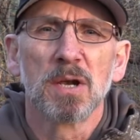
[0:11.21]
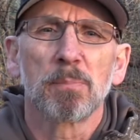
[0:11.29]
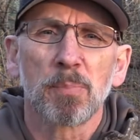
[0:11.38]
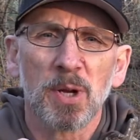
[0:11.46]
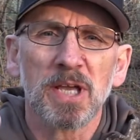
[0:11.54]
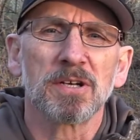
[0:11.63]

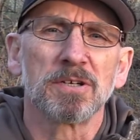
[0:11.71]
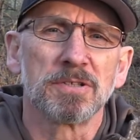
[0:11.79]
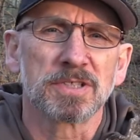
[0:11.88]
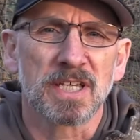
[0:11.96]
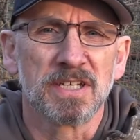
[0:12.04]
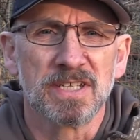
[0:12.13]

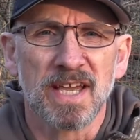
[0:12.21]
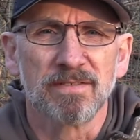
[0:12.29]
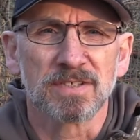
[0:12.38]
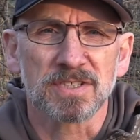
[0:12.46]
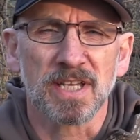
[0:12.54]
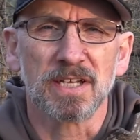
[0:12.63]
Predators can
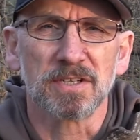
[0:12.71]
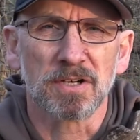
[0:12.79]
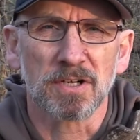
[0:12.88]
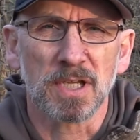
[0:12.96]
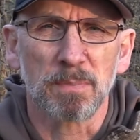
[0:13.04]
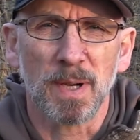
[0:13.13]
devastate a
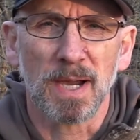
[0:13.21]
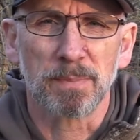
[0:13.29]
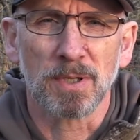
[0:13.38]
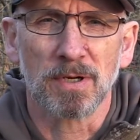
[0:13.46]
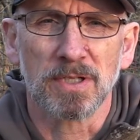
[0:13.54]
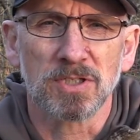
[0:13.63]
turkey
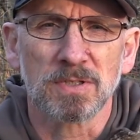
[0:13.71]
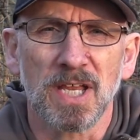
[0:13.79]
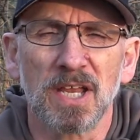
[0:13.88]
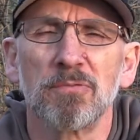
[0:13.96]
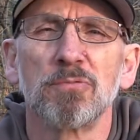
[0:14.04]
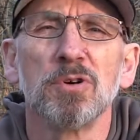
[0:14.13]
population
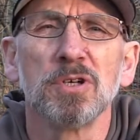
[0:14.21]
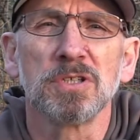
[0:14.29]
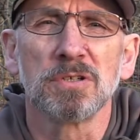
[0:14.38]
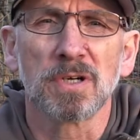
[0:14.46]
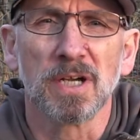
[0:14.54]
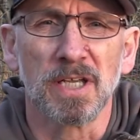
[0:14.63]
and ruin
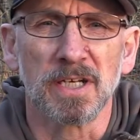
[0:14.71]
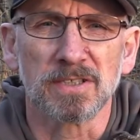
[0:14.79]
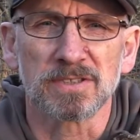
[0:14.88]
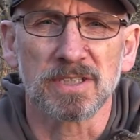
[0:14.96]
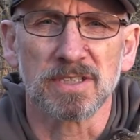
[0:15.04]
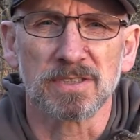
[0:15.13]
your hunting
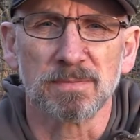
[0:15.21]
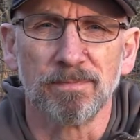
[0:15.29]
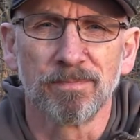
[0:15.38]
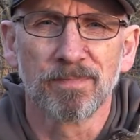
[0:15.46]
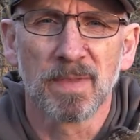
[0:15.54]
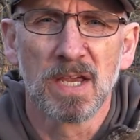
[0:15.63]
season.
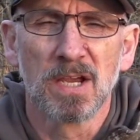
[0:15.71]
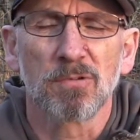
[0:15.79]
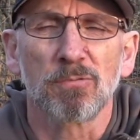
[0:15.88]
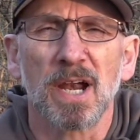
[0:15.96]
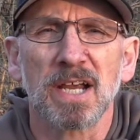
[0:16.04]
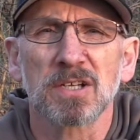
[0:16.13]

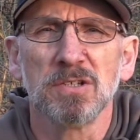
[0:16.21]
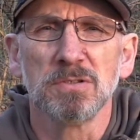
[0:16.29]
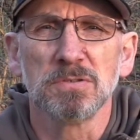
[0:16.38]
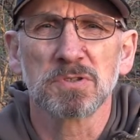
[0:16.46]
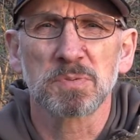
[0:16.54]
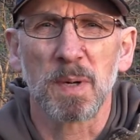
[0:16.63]

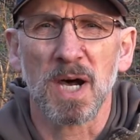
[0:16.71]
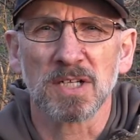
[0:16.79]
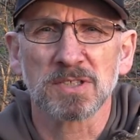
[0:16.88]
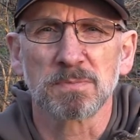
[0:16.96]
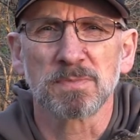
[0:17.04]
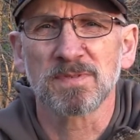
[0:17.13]
Raccoons,
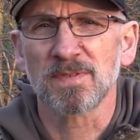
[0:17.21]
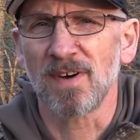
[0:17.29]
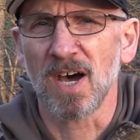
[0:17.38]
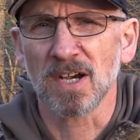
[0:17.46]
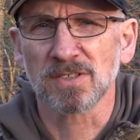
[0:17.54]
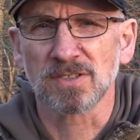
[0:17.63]
possums,
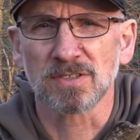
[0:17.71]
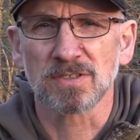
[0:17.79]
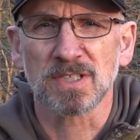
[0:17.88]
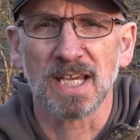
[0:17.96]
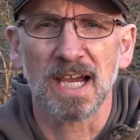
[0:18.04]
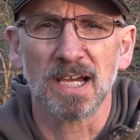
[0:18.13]
foxes,
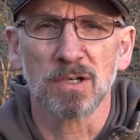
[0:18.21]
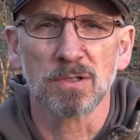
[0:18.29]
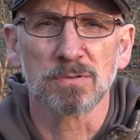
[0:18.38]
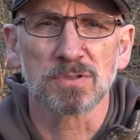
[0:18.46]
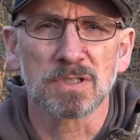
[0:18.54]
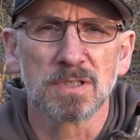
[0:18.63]

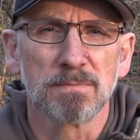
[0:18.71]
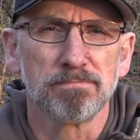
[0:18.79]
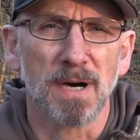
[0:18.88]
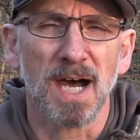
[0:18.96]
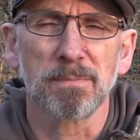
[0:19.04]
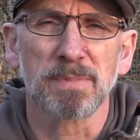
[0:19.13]
coyotes,
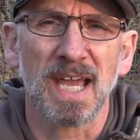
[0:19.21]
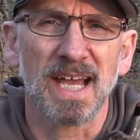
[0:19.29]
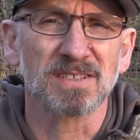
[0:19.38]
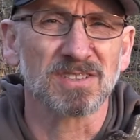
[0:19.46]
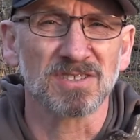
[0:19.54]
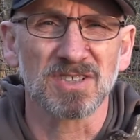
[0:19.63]

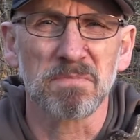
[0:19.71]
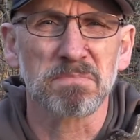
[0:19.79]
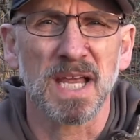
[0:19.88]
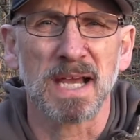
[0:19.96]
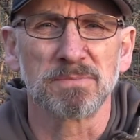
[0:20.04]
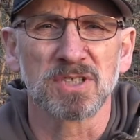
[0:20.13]
bobcats, and
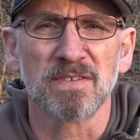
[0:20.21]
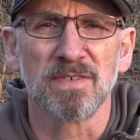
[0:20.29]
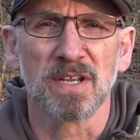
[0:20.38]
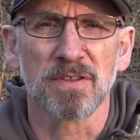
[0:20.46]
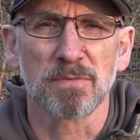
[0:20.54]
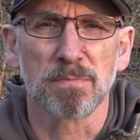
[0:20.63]
sometimes even
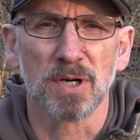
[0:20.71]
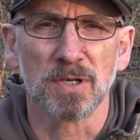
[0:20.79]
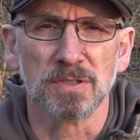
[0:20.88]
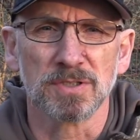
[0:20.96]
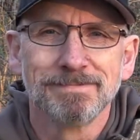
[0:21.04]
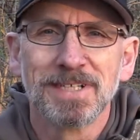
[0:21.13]
other
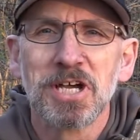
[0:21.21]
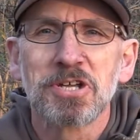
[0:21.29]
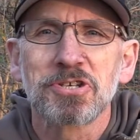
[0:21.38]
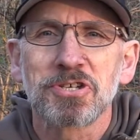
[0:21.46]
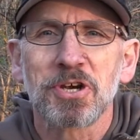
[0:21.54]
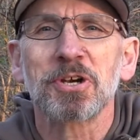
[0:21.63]
birds.
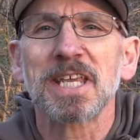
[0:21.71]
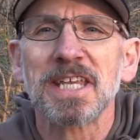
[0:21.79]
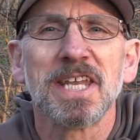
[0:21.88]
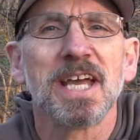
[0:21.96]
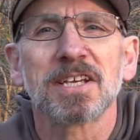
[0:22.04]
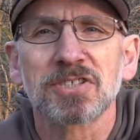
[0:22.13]
Turkey
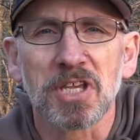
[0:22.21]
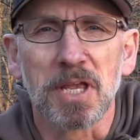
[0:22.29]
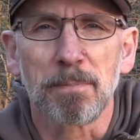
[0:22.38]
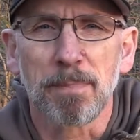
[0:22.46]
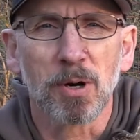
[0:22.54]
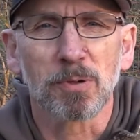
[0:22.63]
nests
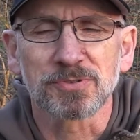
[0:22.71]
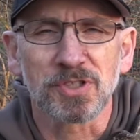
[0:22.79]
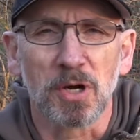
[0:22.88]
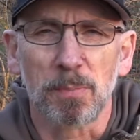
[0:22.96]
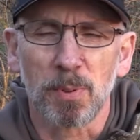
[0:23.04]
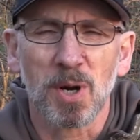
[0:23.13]
and poults
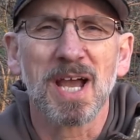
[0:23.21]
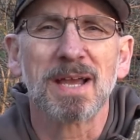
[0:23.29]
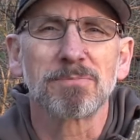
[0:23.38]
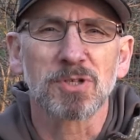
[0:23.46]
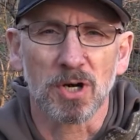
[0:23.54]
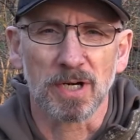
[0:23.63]
are
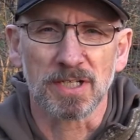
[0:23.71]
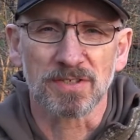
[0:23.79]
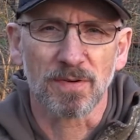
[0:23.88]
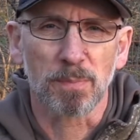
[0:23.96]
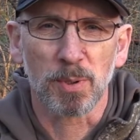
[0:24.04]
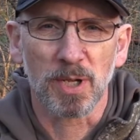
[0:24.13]
prime targets
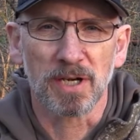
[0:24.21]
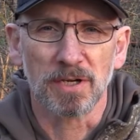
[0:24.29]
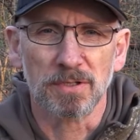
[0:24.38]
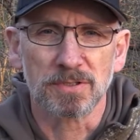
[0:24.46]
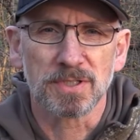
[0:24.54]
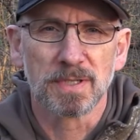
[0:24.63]
for
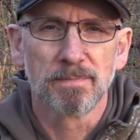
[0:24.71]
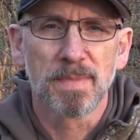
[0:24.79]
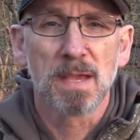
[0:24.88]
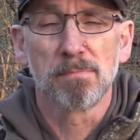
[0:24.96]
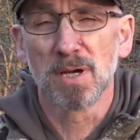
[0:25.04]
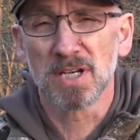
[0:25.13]
predators,
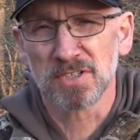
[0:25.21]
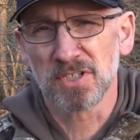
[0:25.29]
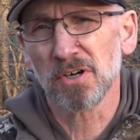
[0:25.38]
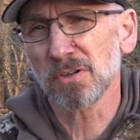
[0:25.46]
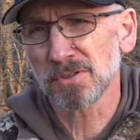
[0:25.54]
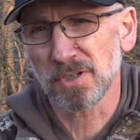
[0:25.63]
but
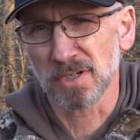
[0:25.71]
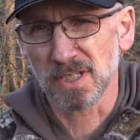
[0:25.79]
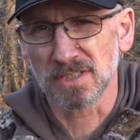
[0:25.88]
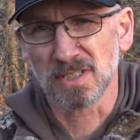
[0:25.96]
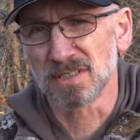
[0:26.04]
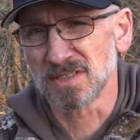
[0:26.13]
adult
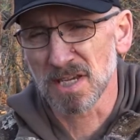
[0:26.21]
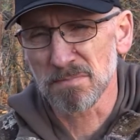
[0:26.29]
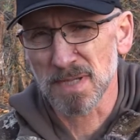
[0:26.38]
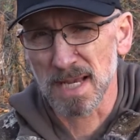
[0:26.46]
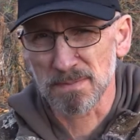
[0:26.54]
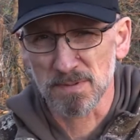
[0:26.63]
turkeys can
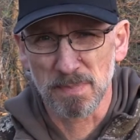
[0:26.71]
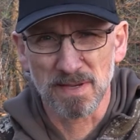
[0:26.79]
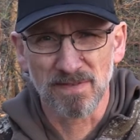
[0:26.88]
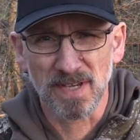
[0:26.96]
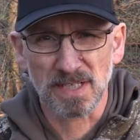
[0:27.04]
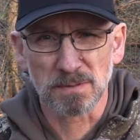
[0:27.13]
sometimes be
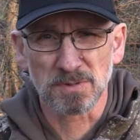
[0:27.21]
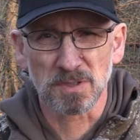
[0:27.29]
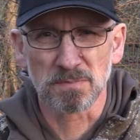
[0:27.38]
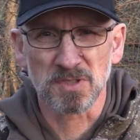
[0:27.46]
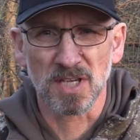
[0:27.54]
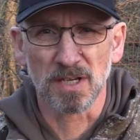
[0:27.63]
victims
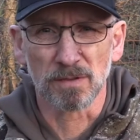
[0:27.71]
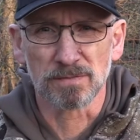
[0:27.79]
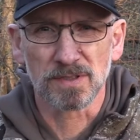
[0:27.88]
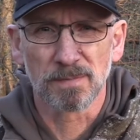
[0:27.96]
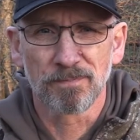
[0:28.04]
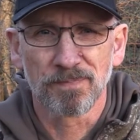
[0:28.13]

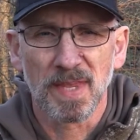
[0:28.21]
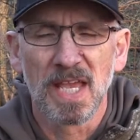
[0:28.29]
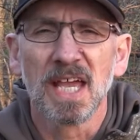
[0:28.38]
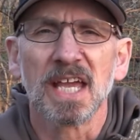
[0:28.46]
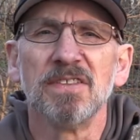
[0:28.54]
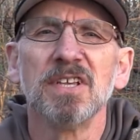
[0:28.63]
themselves.
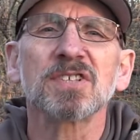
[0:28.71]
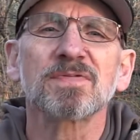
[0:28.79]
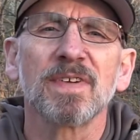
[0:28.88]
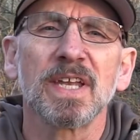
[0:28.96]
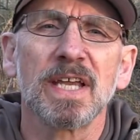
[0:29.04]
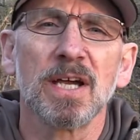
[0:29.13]
In this
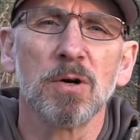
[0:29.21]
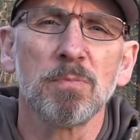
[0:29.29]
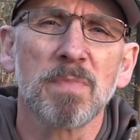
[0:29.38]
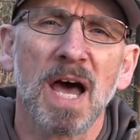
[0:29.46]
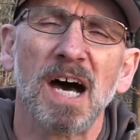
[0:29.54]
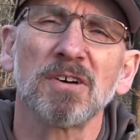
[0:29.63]
video,
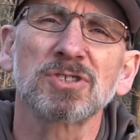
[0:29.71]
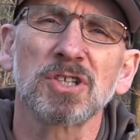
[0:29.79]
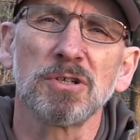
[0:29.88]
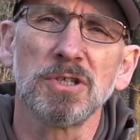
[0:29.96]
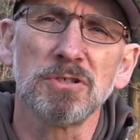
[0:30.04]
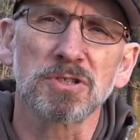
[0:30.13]
I'll show
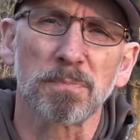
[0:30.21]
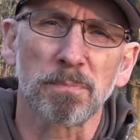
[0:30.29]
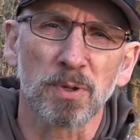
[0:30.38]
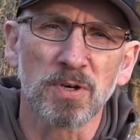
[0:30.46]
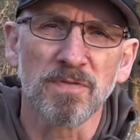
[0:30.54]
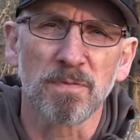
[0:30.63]
you some
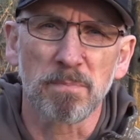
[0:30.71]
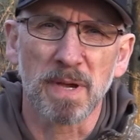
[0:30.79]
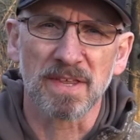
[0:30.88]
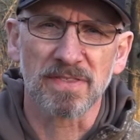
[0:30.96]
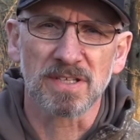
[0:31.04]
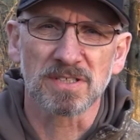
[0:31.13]
proven
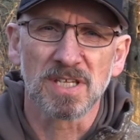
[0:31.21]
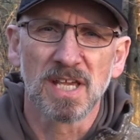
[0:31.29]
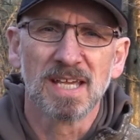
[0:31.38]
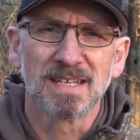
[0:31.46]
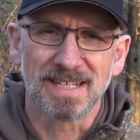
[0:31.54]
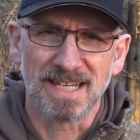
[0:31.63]
methods
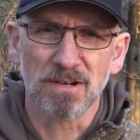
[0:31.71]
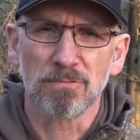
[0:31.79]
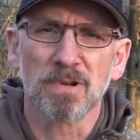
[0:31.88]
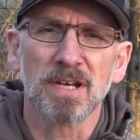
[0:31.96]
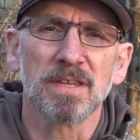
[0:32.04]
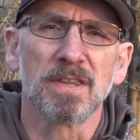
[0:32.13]
to get
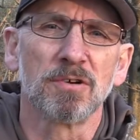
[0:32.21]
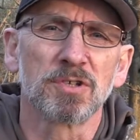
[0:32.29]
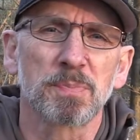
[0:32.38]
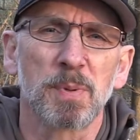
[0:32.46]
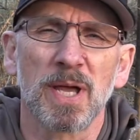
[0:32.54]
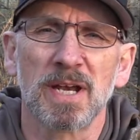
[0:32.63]
rid of those
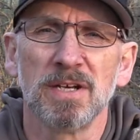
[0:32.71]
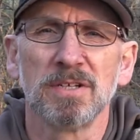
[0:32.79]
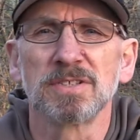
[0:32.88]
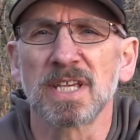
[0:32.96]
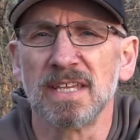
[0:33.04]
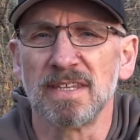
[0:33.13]

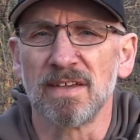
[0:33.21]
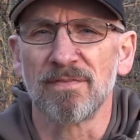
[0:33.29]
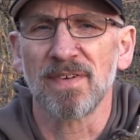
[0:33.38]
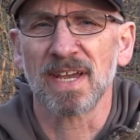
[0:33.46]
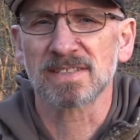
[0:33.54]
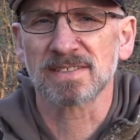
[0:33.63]
predators and the
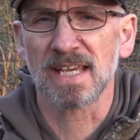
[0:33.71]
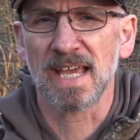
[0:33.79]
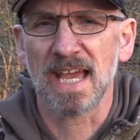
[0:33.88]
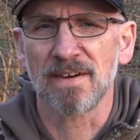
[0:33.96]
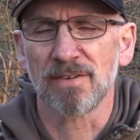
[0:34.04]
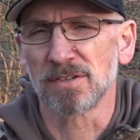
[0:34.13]
effects they
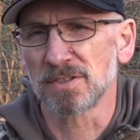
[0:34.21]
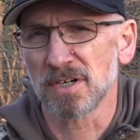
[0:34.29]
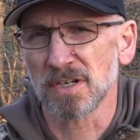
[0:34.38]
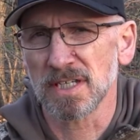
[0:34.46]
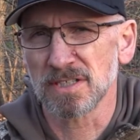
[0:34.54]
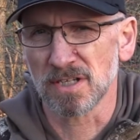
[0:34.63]
have on
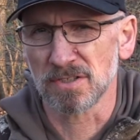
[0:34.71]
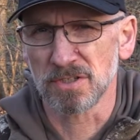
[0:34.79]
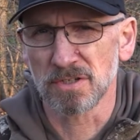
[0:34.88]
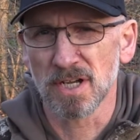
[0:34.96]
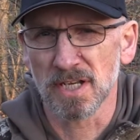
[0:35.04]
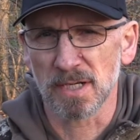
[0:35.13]
turkeys on
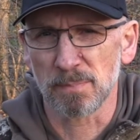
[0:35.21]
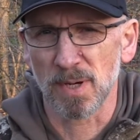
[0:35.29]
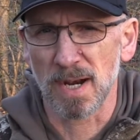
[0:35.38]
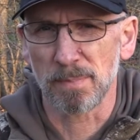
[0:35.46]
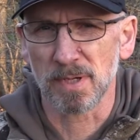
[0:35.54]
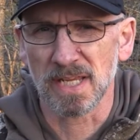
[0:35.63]
your hunting
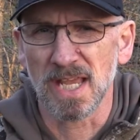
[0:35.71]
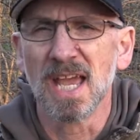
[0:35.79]
property,